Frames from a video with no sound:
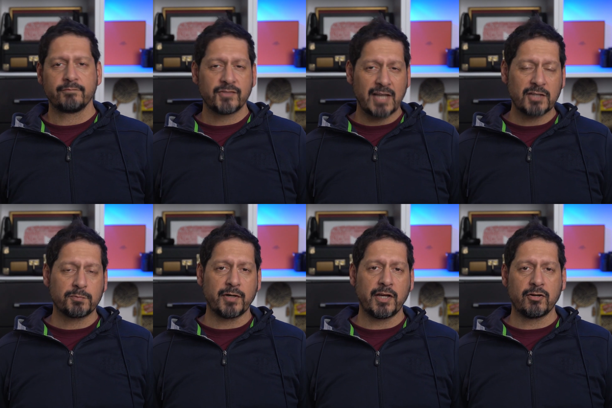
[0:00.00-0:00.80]
So that's
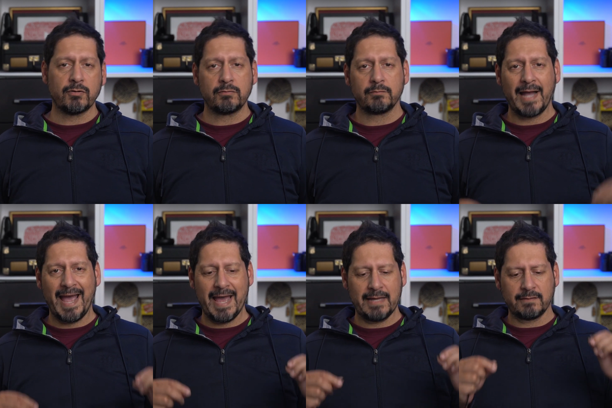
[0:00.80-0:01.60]
pretty cool.
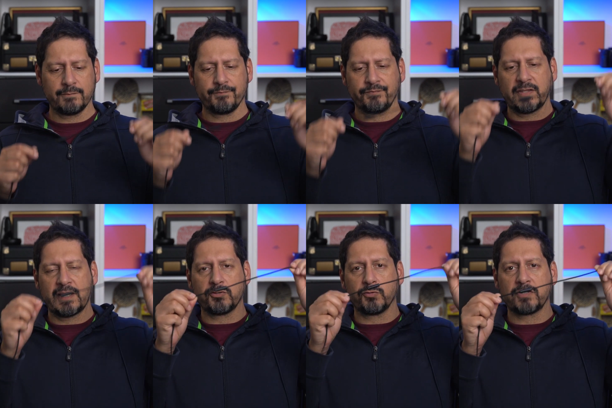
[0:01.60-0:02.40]
And
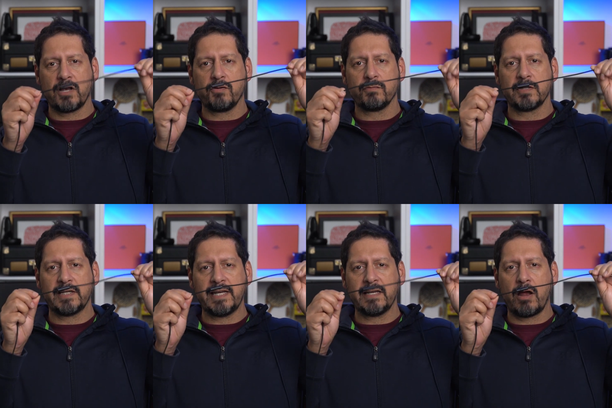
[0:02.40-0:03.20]
there's also
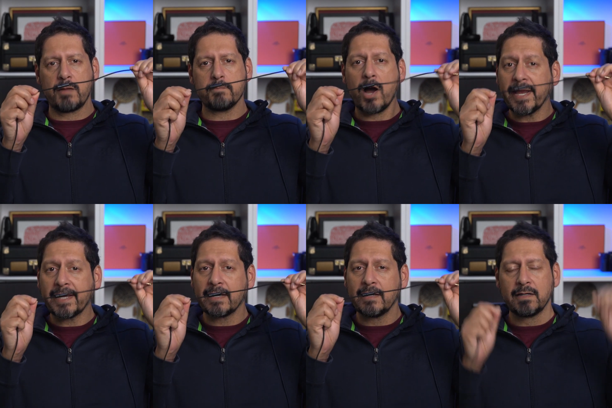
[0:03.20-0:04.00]
an inline
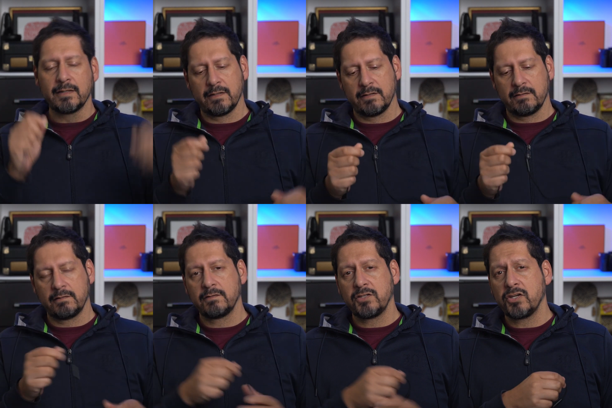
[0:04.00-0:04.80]
mic,
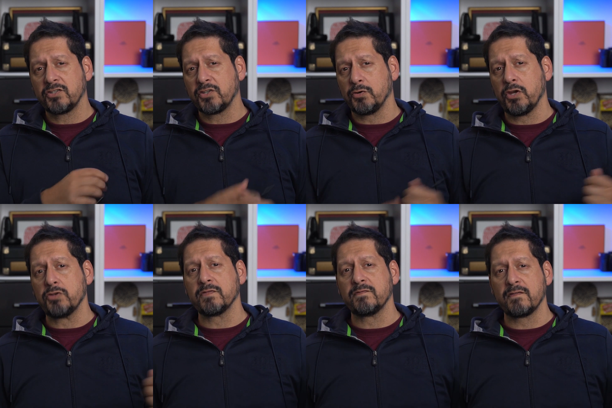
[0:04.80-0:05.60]
so you can still
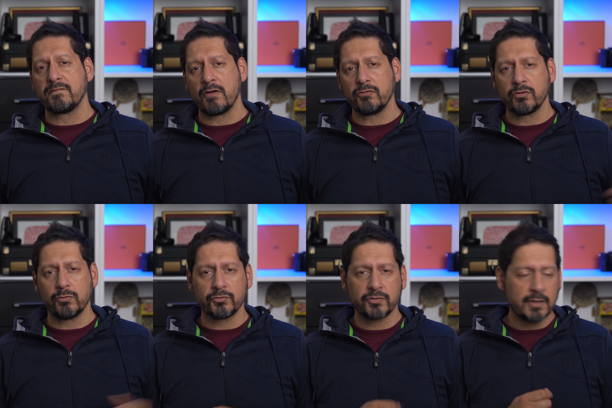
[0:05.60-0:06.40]
use them for phone
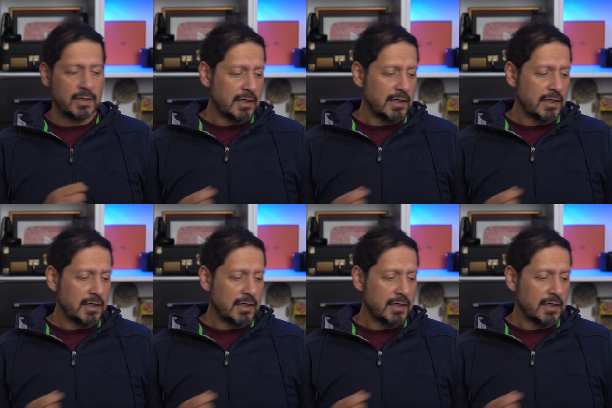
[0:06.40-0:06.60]
calls.